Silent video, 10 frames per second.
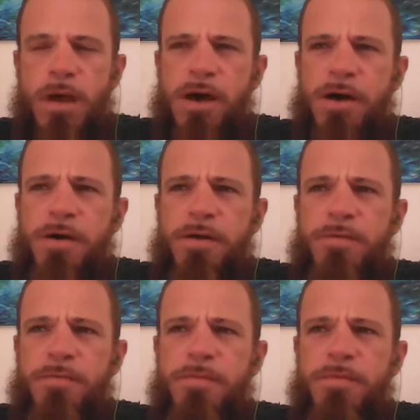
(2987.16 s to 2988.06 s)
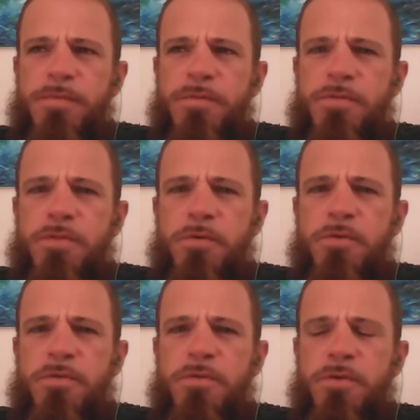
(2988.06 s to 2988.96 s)

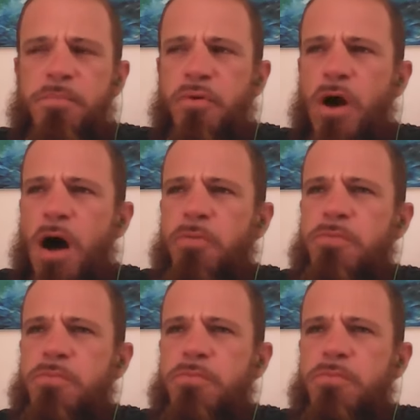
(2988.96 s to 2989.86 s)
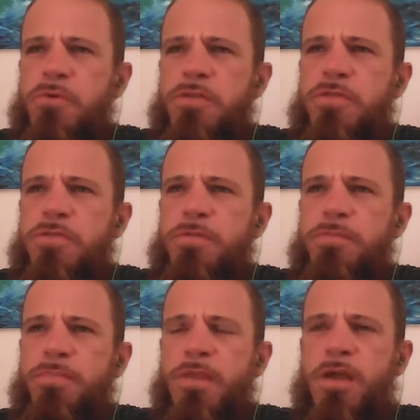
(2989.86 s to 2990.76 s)
the problem with,
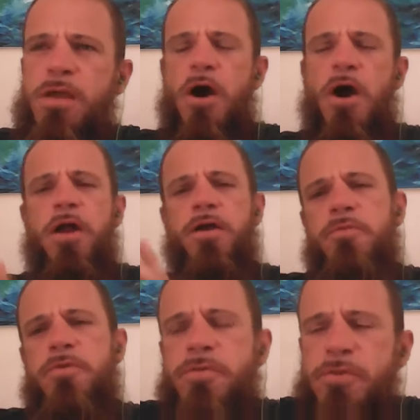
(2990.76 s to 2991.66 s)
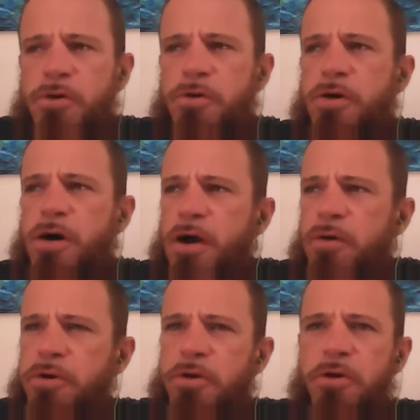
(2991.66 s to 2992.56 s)
all right, a couple of years ago, I
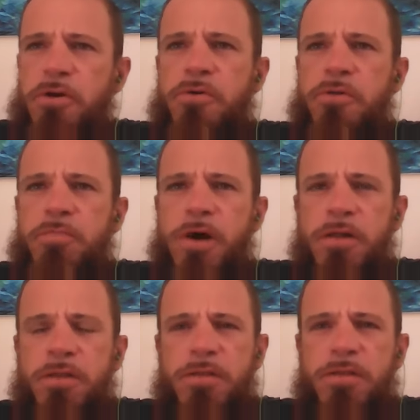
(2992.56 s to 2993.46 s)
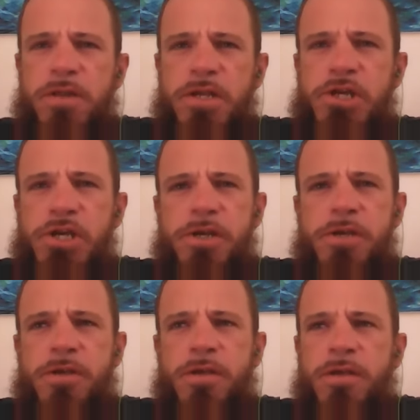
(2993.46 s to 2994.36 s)
wrote an article about
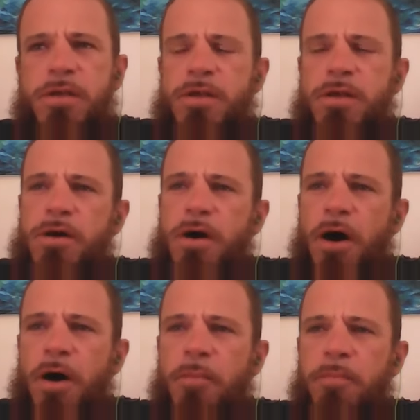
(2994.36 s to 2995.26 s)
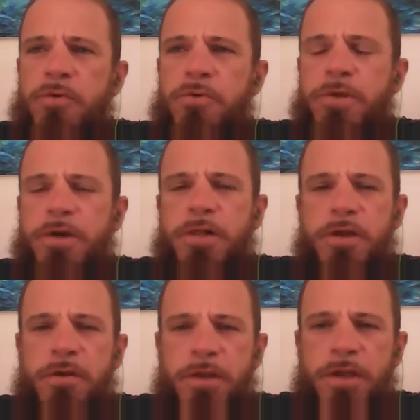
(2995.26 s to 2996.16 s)
Nietzsche who
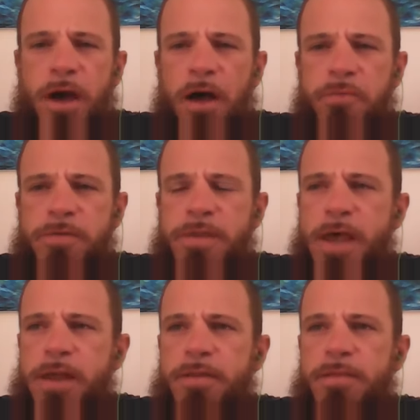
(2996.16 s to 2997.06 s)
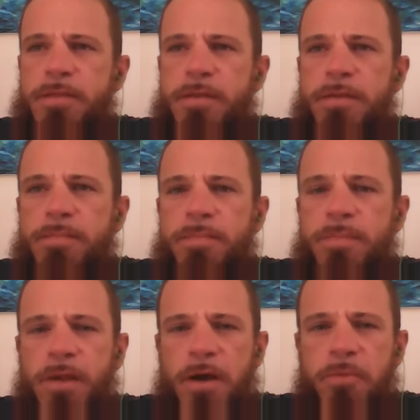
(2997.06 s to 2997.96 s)
declared that God was dead
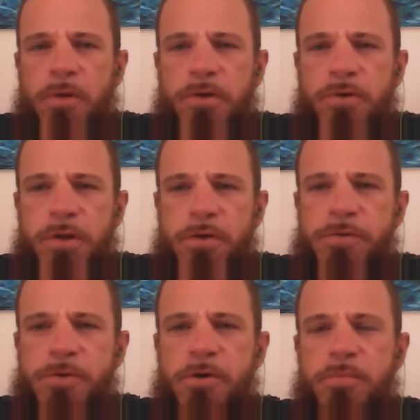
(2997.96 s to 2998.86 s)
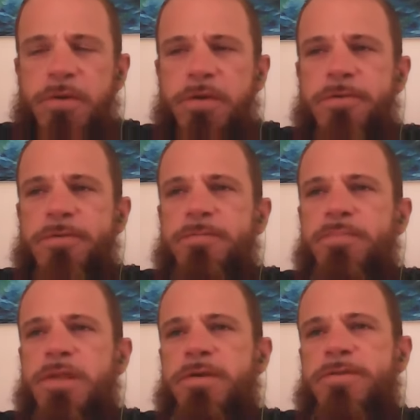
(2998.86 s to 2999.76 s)
a couple hundred years ago because he